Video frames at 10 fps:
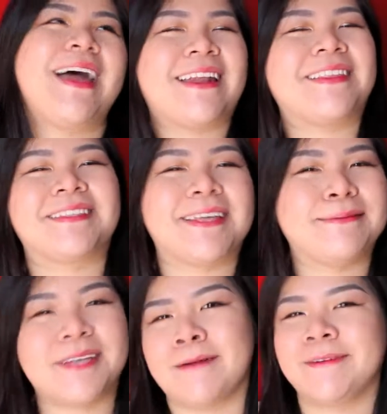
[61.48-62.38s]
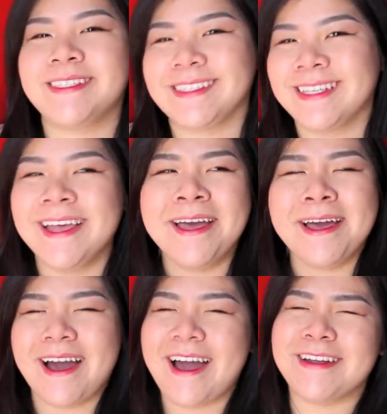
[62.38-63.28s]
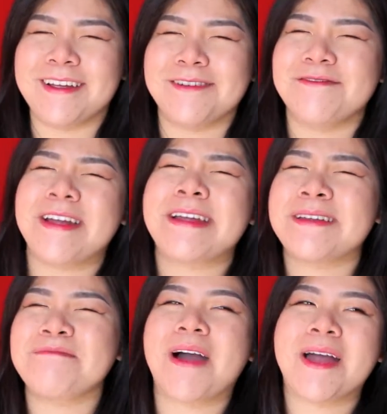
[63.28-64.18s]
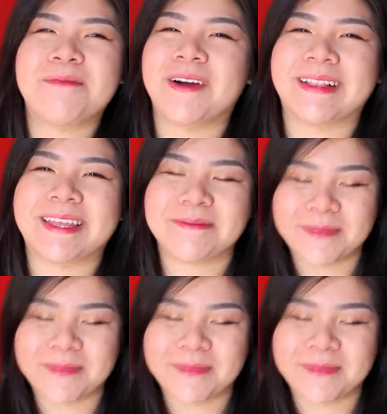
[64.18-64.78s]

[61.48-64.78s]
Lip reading: out at the same time, which is, very mind-boggling.